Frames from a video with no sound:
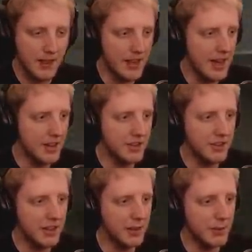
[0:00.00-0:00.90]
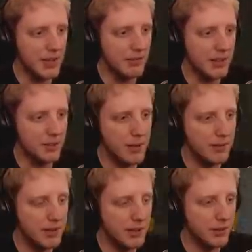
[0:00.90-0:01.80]
I edit, and then when I render my
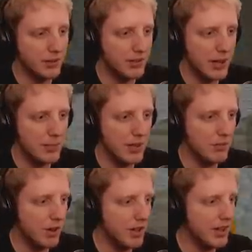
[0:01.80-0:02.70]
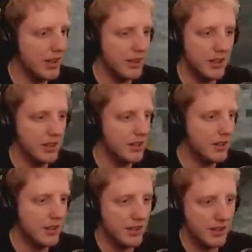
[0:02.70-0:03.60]
videos, I play Rocket League
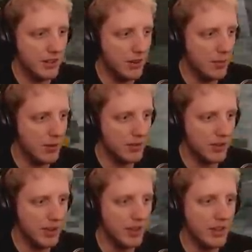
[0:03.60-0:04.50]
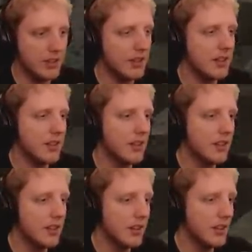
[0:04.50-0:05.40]
or Monster Hunter.
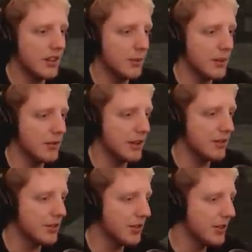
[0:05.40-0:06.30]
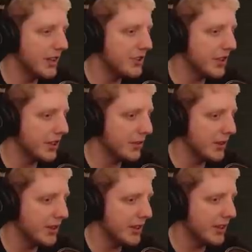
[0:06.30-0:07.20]
And when the render is done, I check the
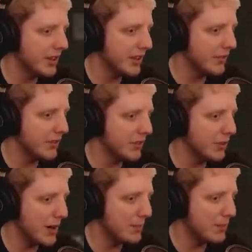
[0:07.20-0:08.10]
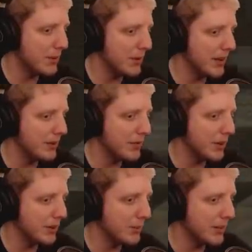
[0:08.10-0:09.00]
render. And if it's crap or like
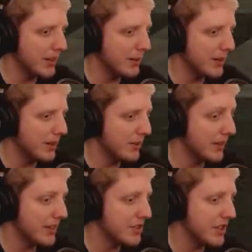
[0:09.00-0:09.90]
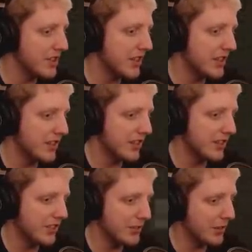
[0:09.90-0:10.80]
up in any way, or if I need to change anything
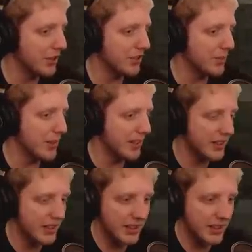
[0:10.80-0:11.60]
because I forgot something,